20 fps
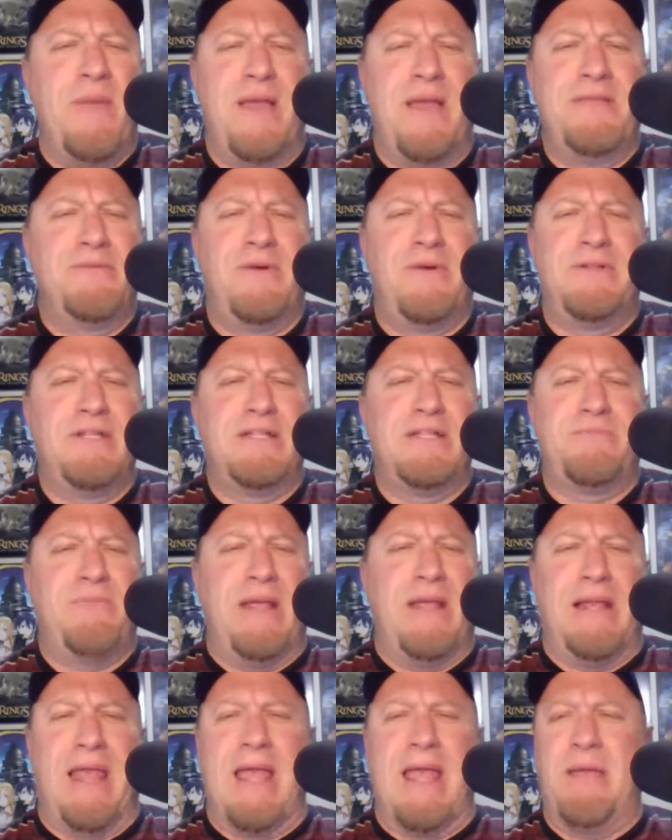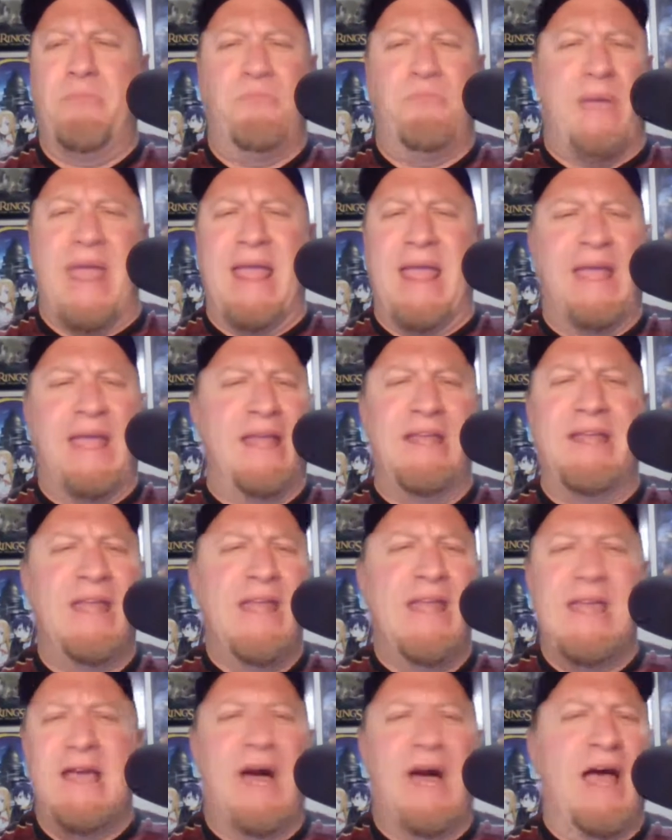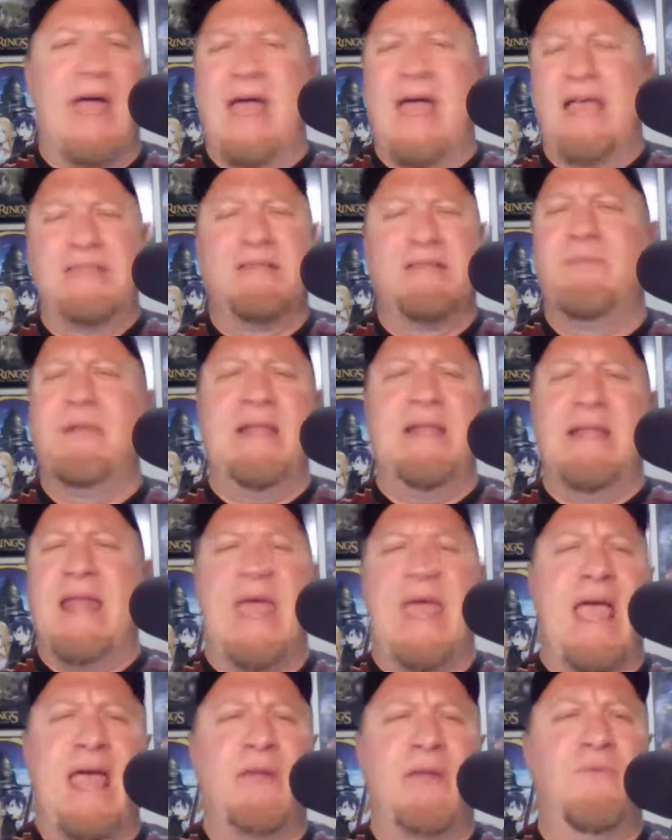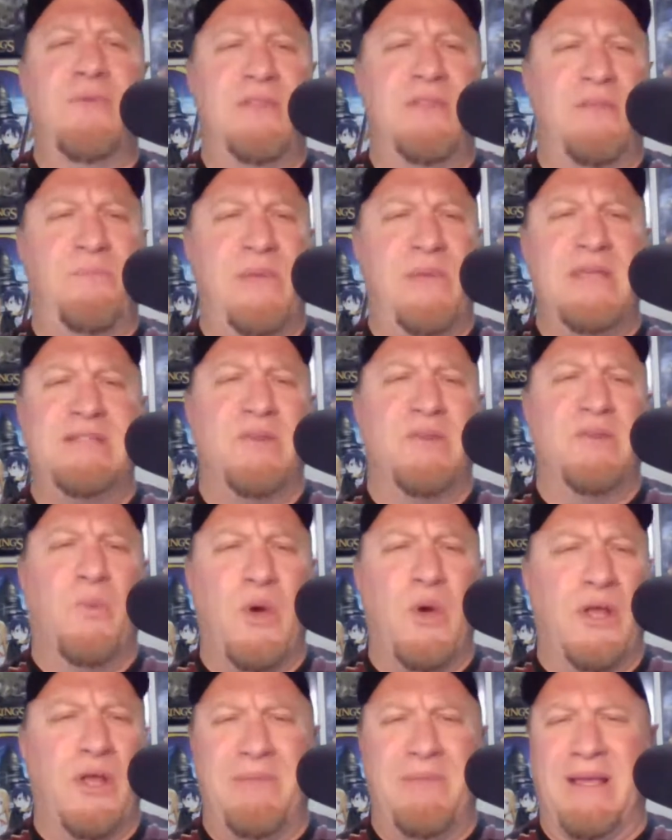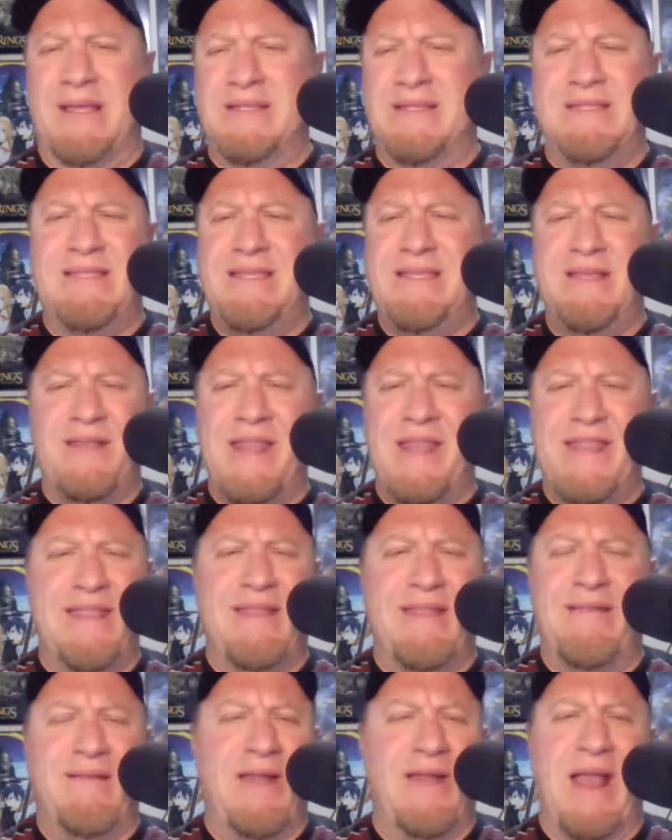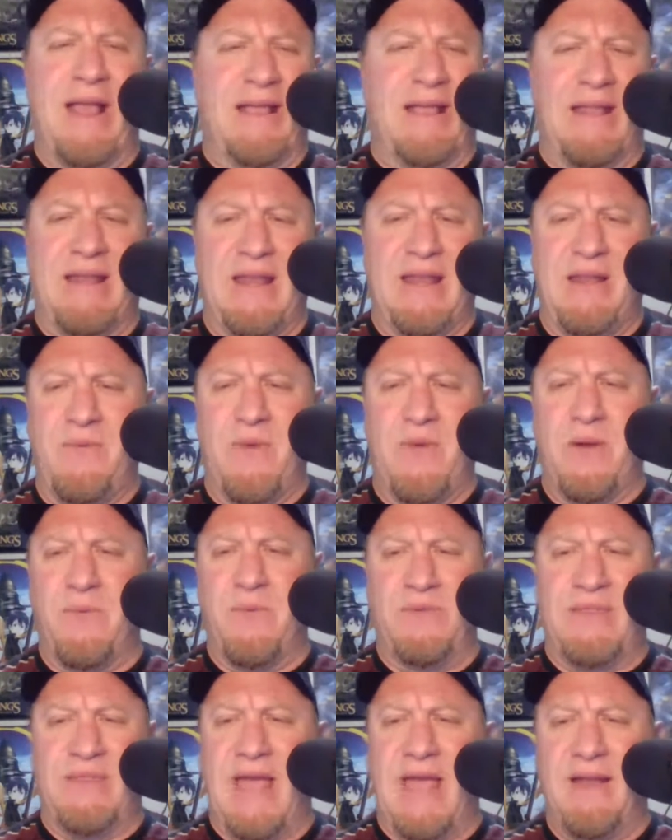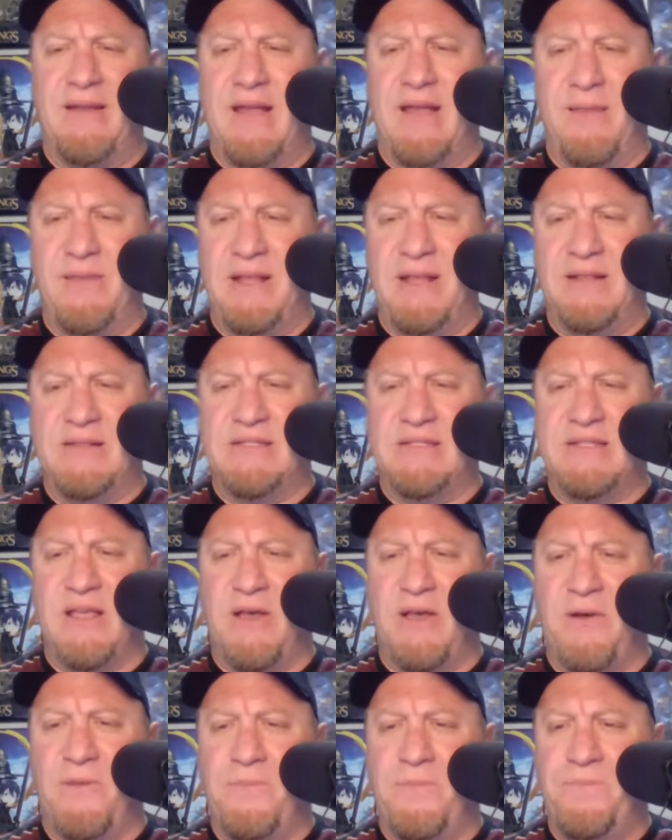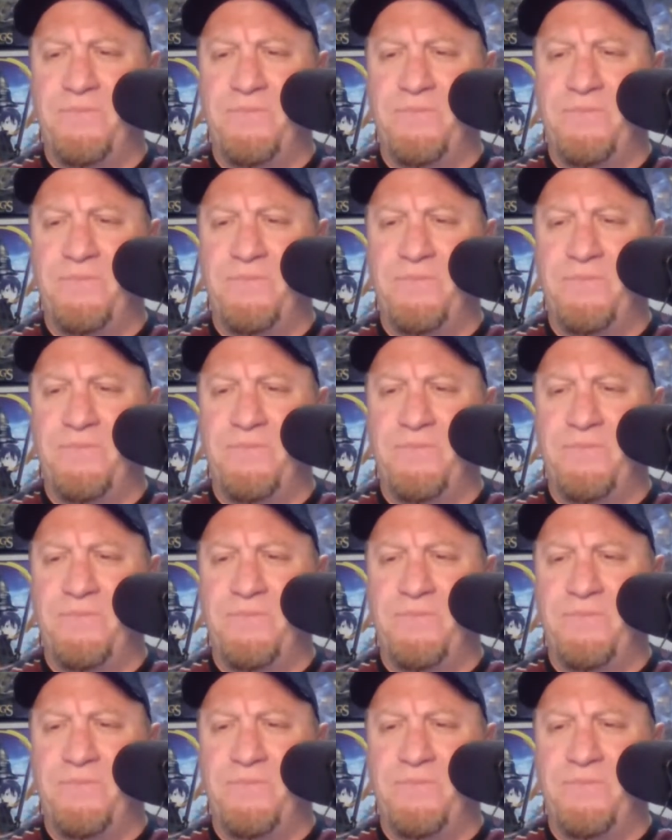as well just be like banging somebody in the head with a piece of wood, because you're not getting anywhere with that. I mean, so,